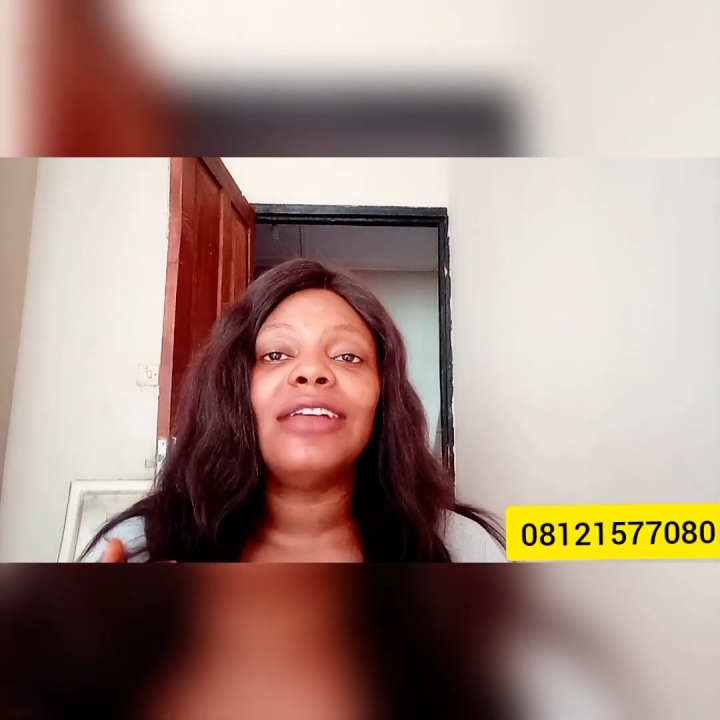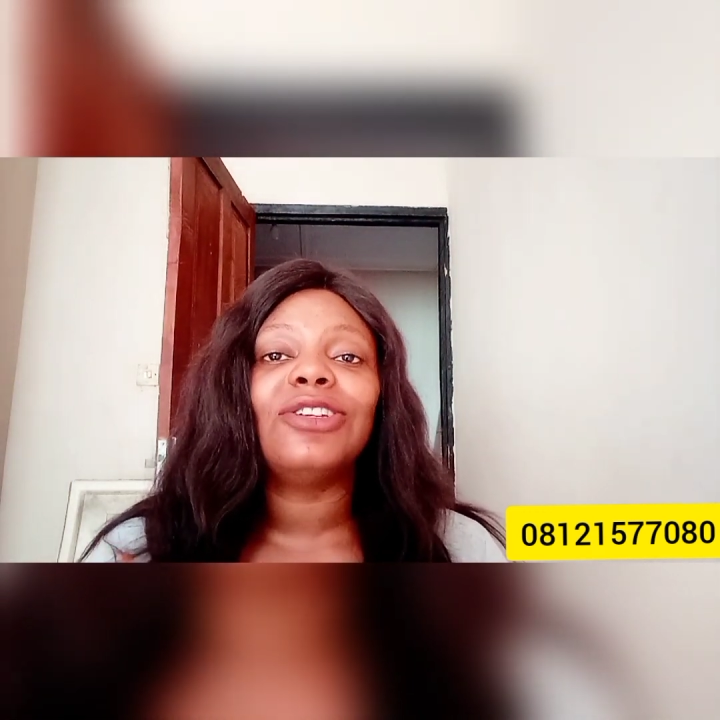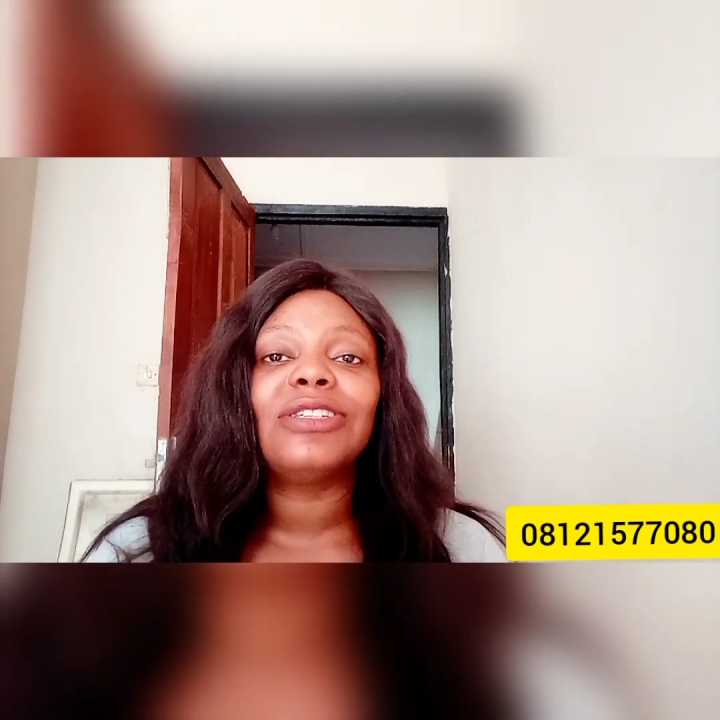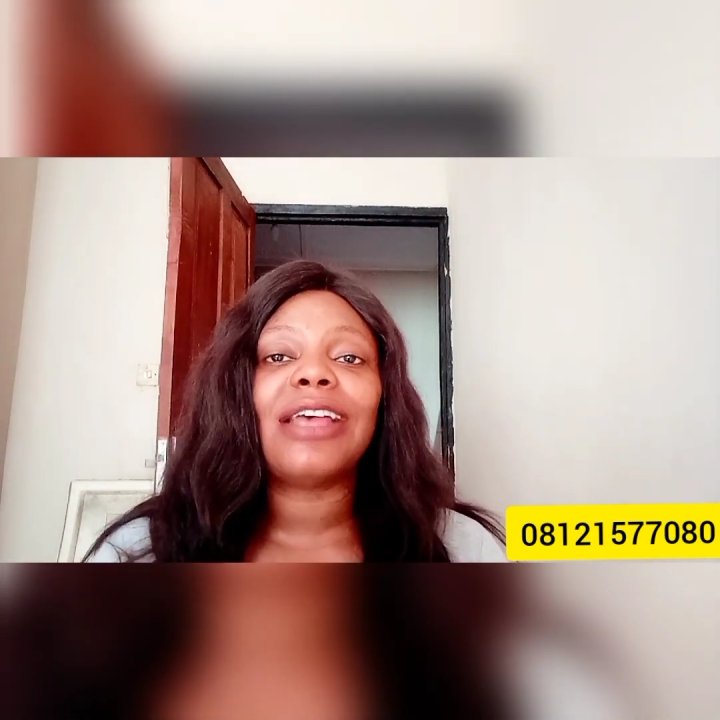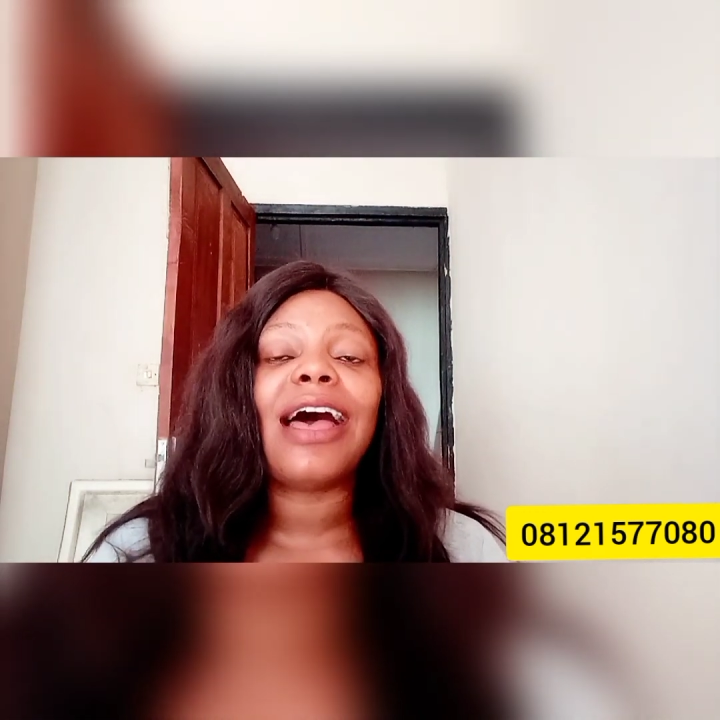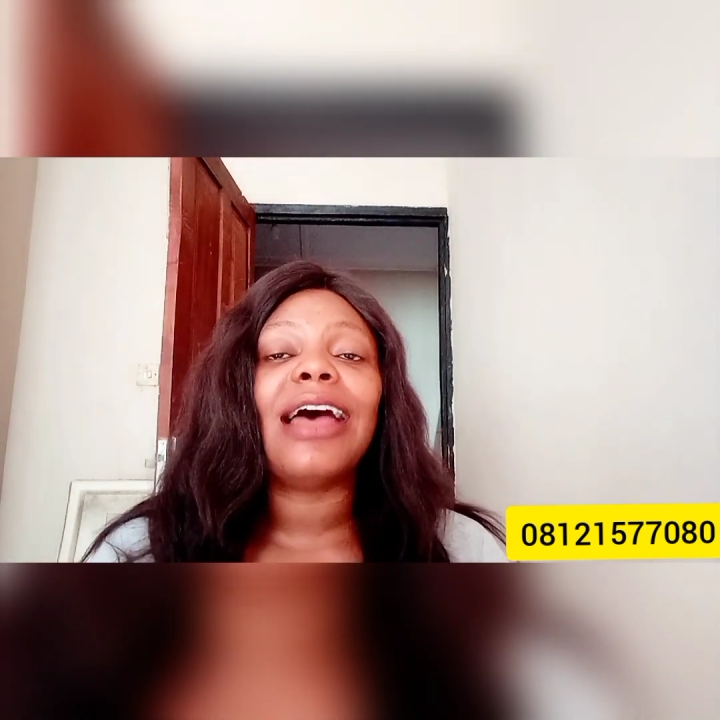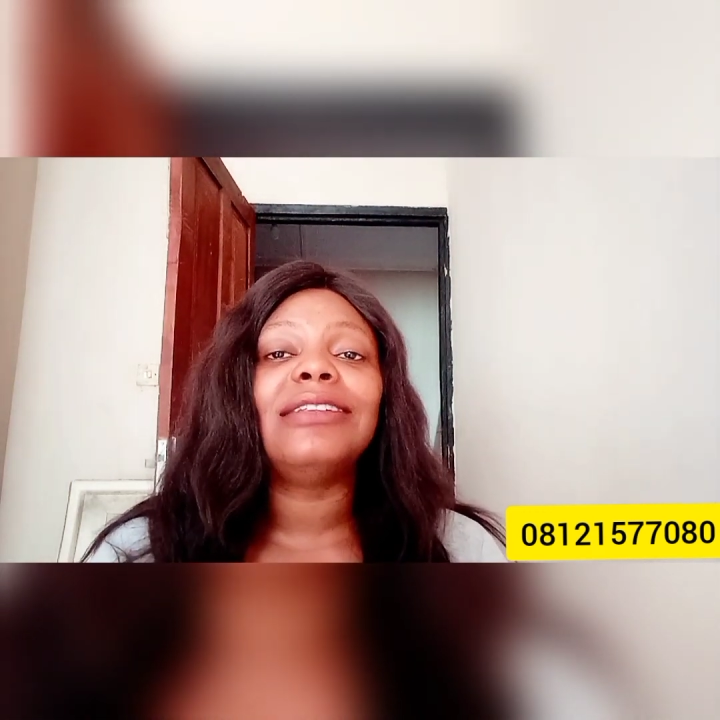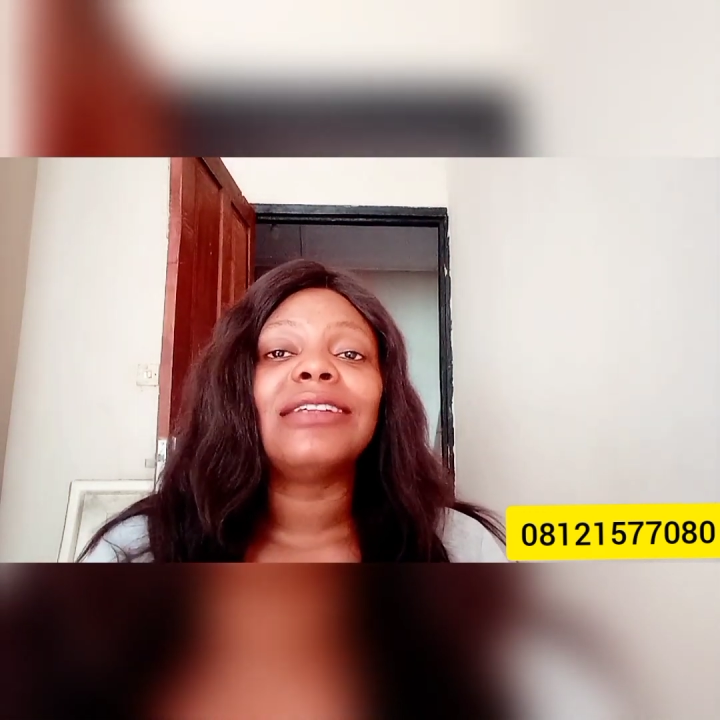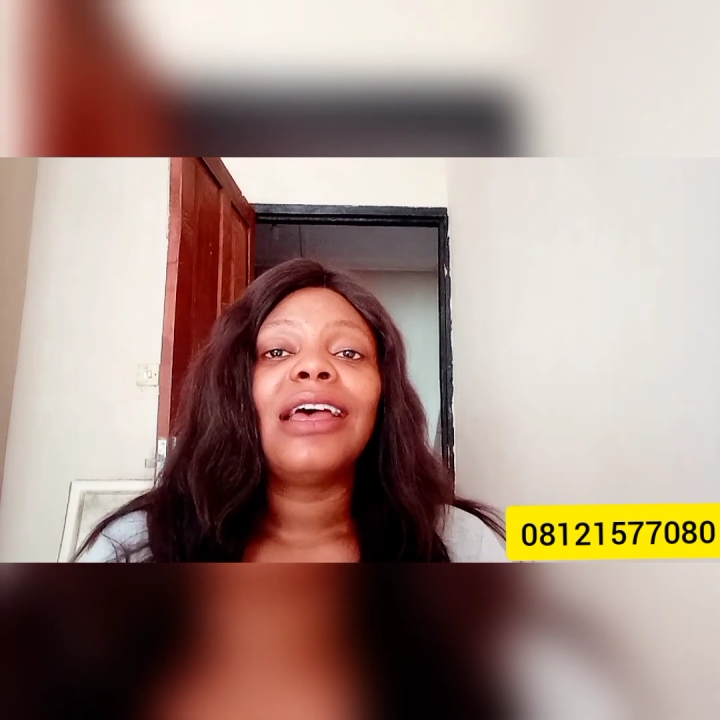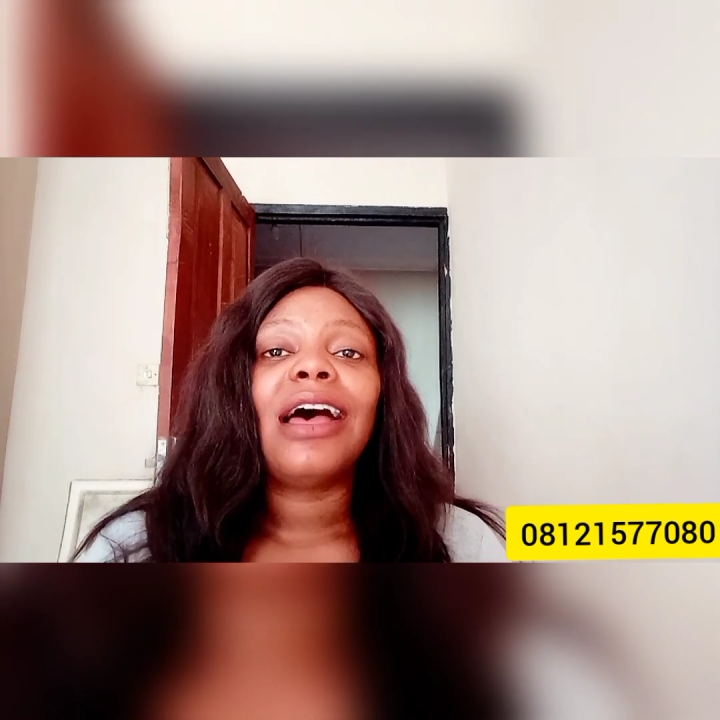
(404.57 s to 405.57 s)
Just
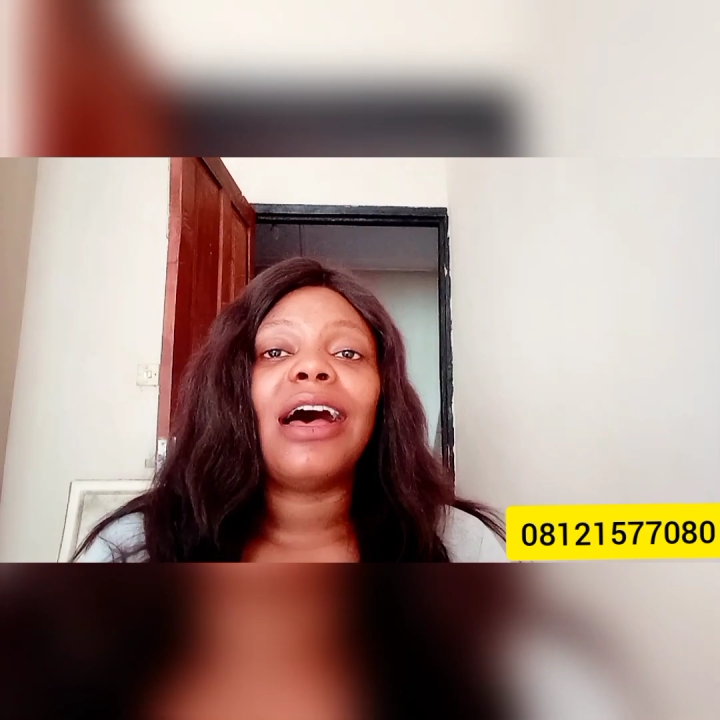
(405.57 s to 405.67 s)
add